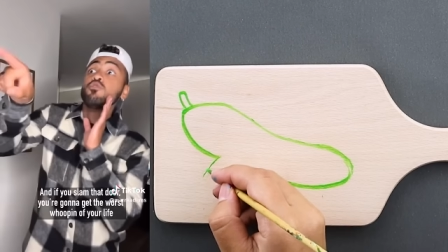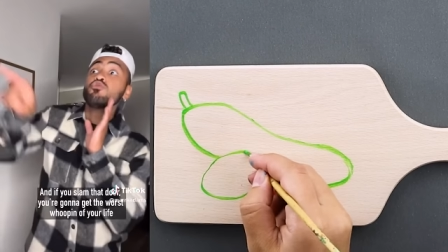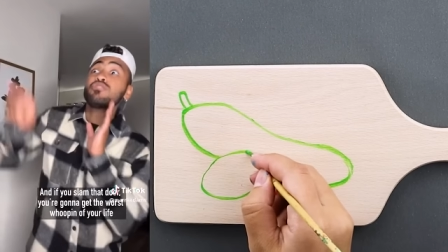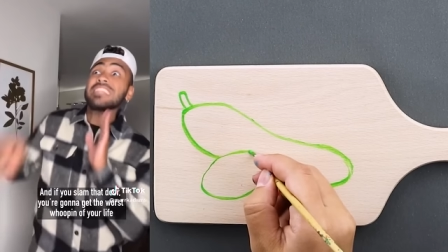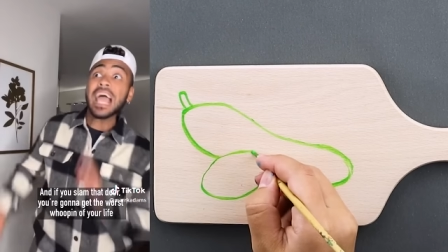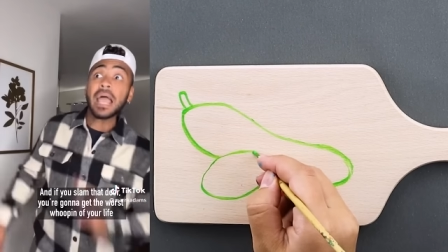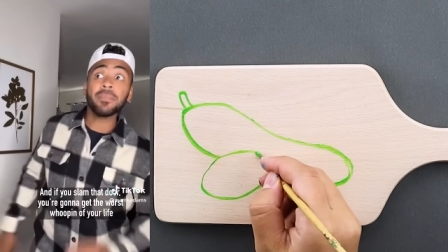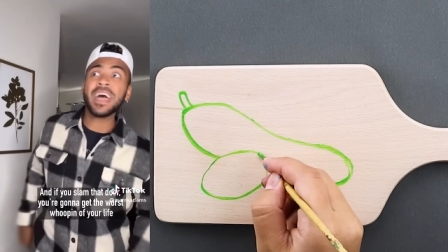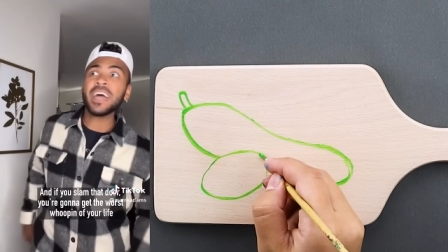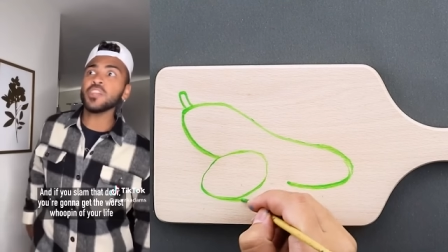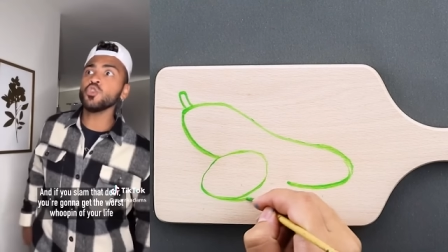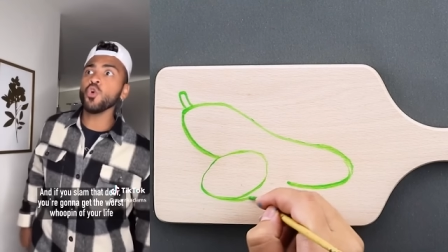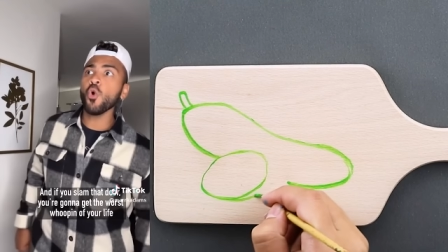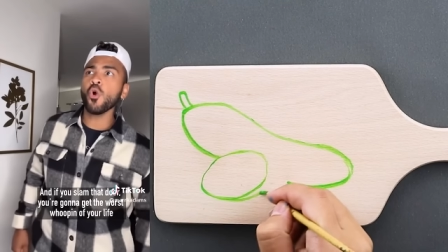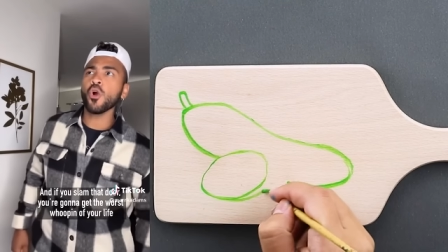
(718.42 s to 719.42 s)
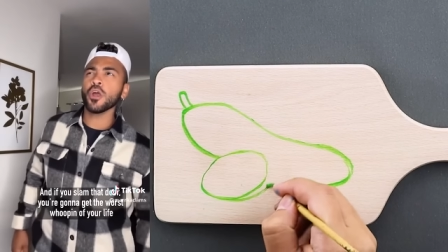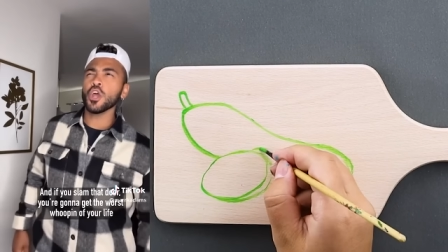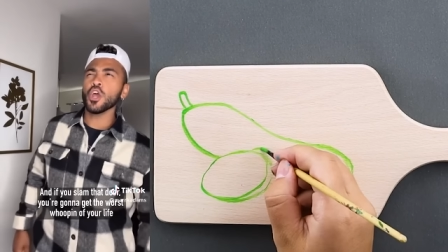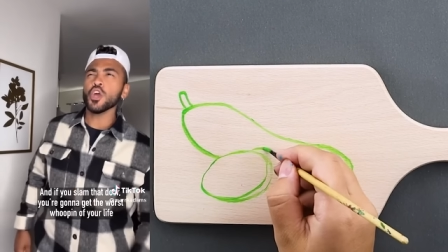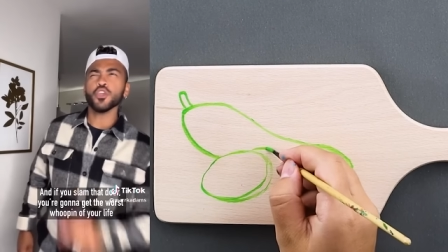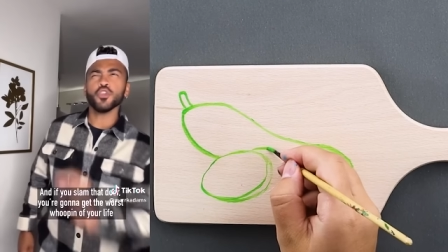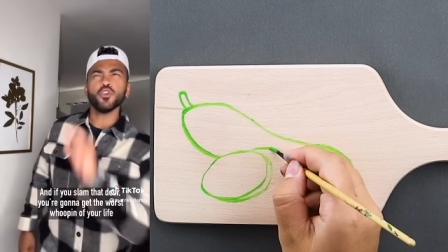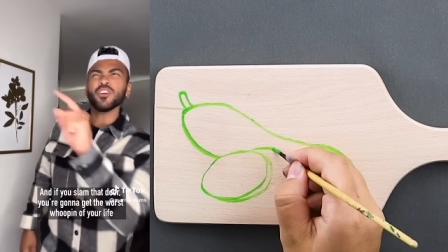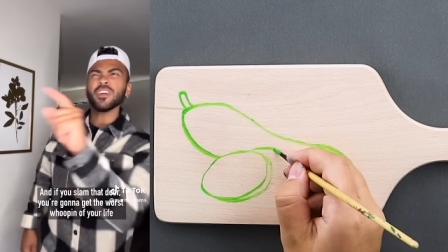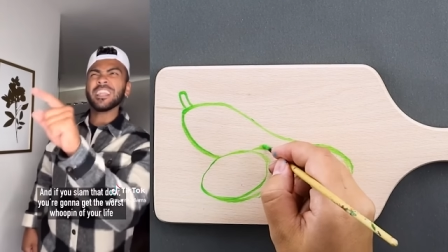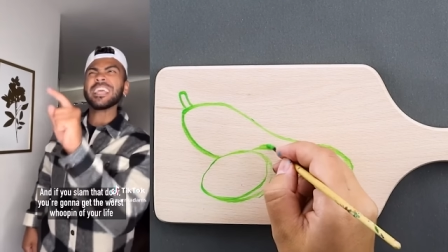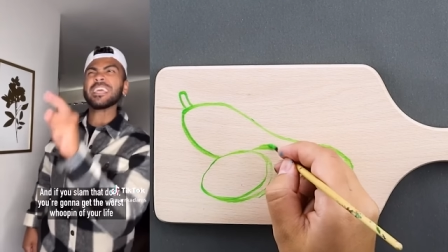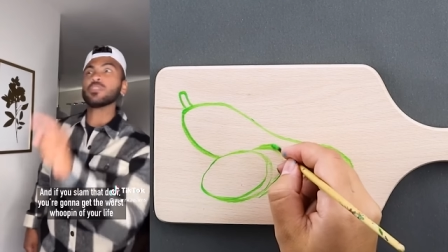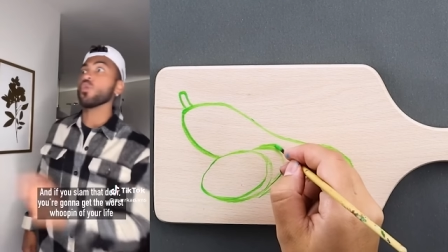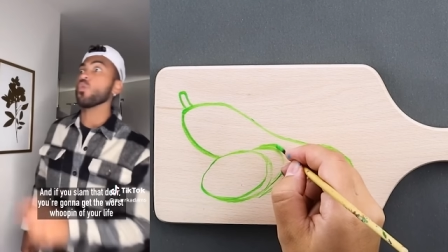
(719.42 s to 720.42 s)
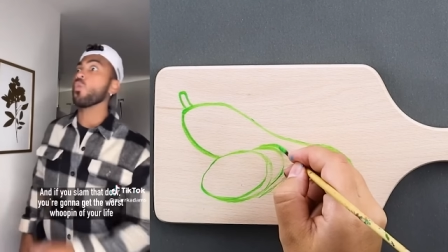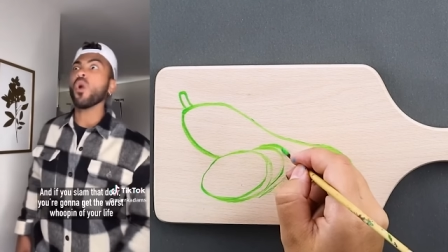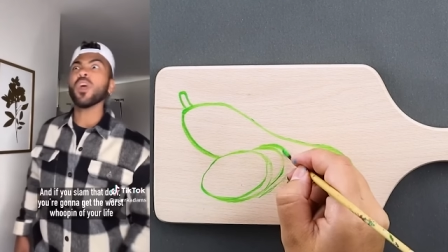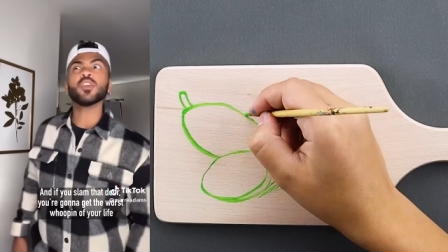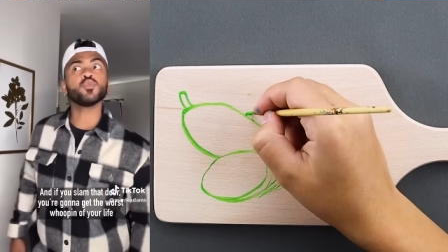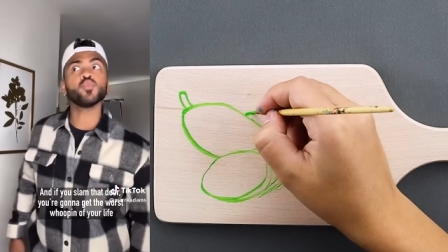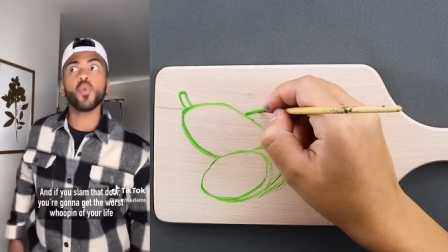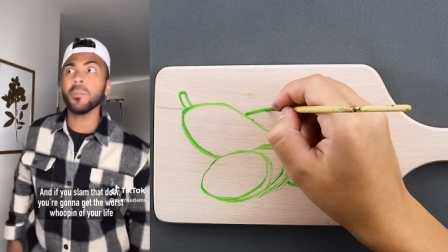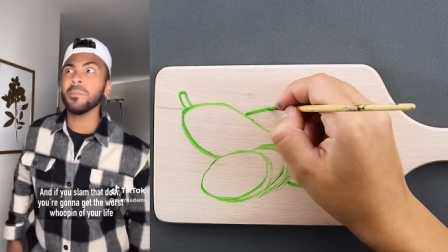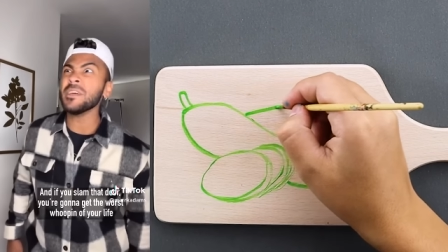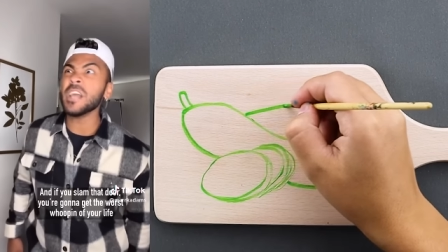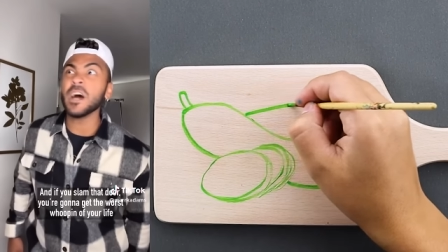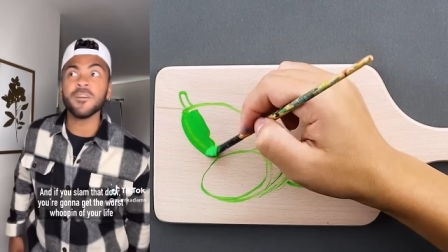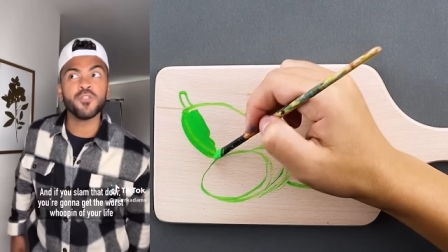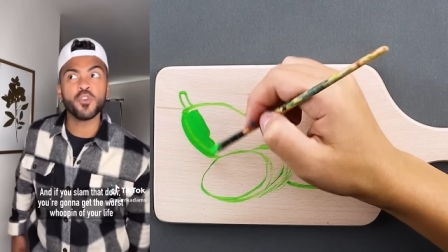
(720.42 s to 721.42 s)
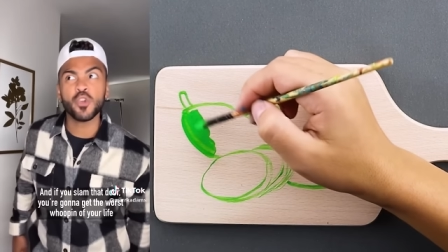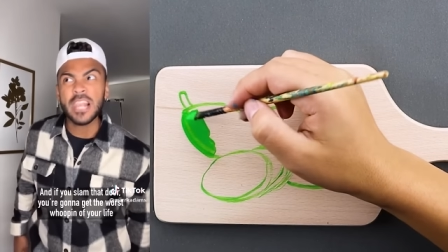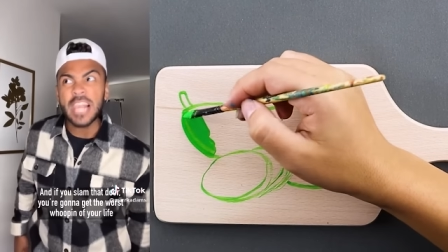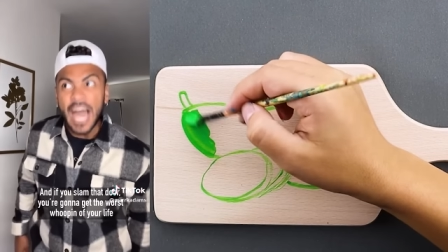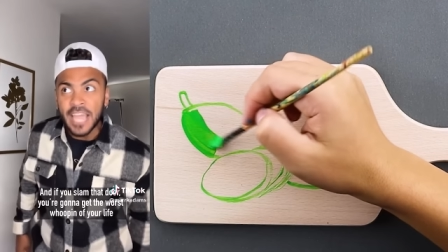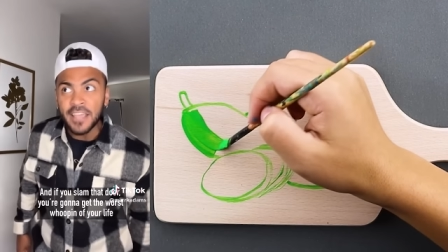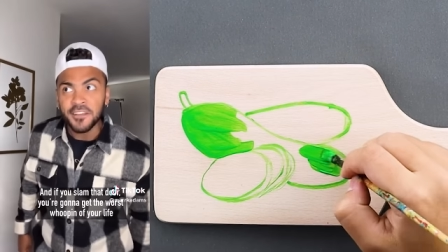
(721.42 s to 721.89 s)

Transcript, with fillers: And if you slam that door, you're gonna get the worst whooping of your